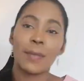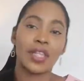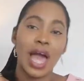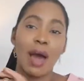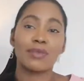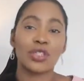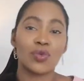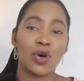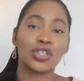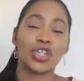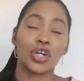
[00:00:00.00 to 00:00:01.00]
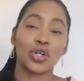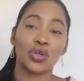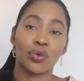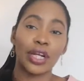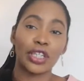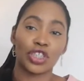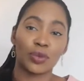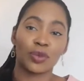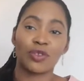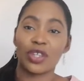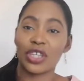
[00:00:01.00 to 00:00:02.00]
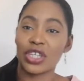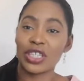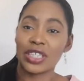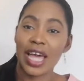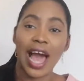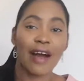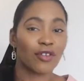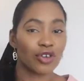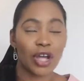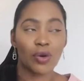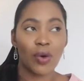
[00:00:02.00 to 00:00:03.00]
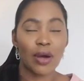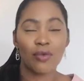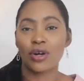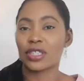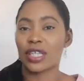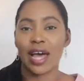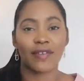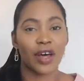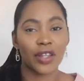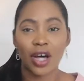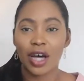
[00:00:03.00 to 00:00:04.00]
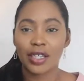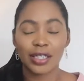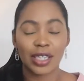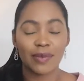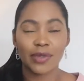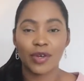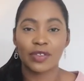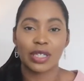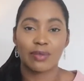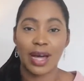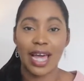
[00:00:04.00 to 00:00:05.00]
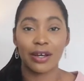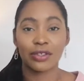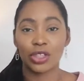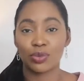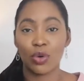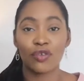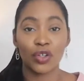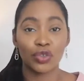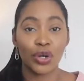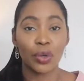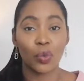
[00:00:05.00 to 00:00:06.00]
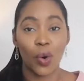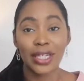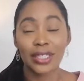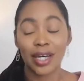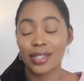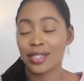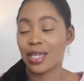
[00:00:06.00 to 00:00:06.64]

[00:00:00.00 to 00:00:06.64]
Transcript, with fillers: But the Amazon ones are great dupes for these. They have grey and white ones. They have other color schemes. Obviously, my house is more of a grey and white color